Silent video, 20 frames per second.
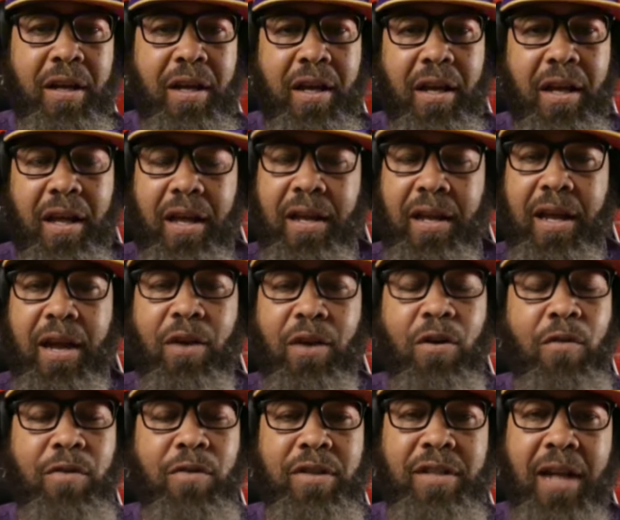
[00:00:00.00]
In that
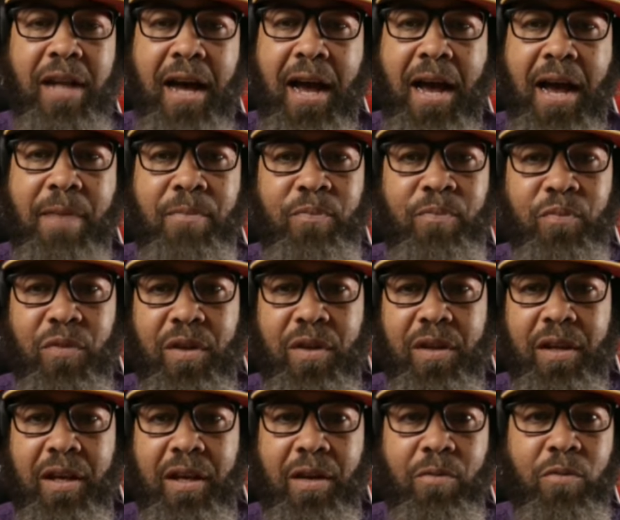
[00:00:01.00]
overtime,
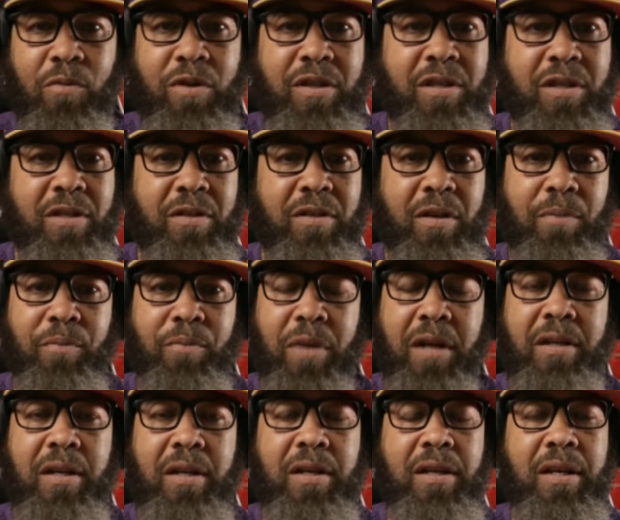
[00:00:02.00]
it was
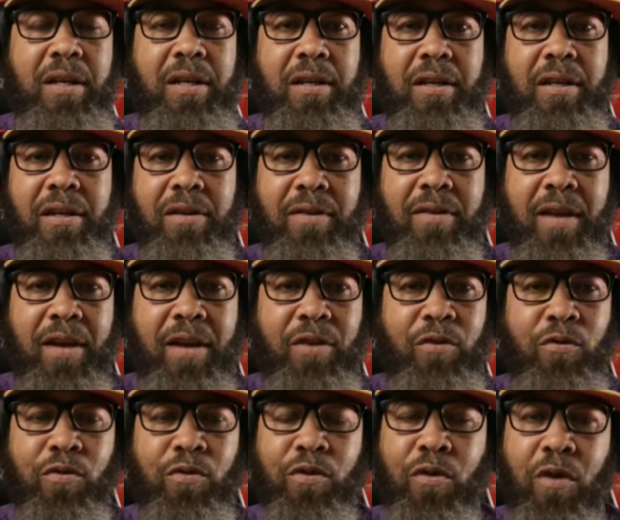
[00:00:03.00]
abundantly clear that
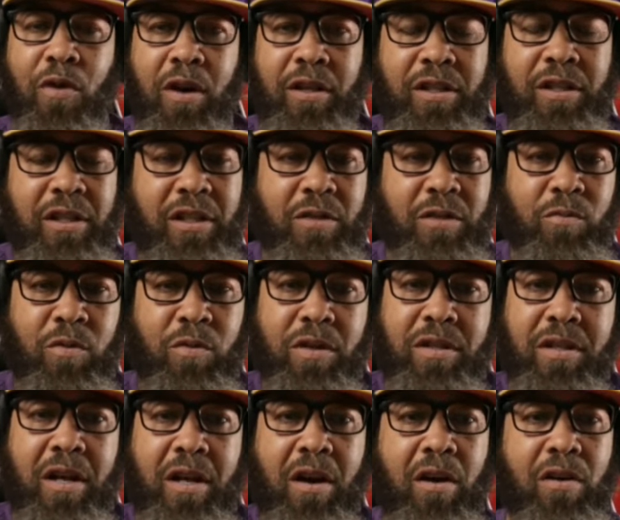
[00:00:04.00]
New York just
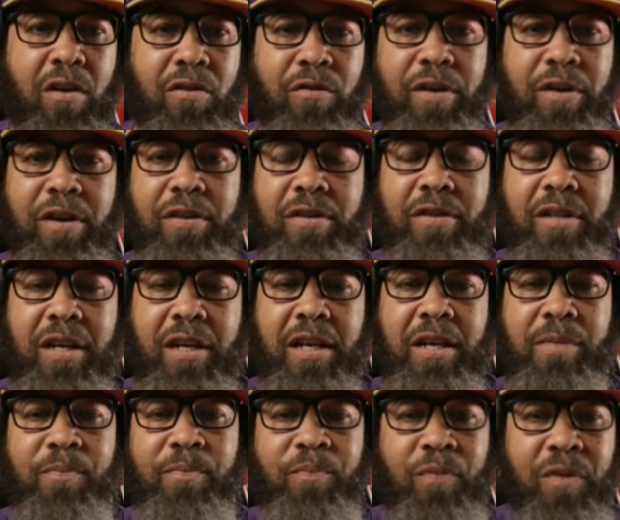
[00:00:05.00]
was the hungrier
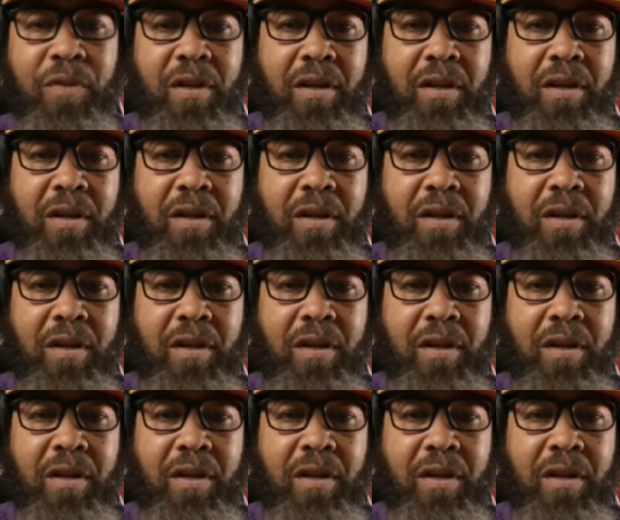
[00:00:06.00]
team.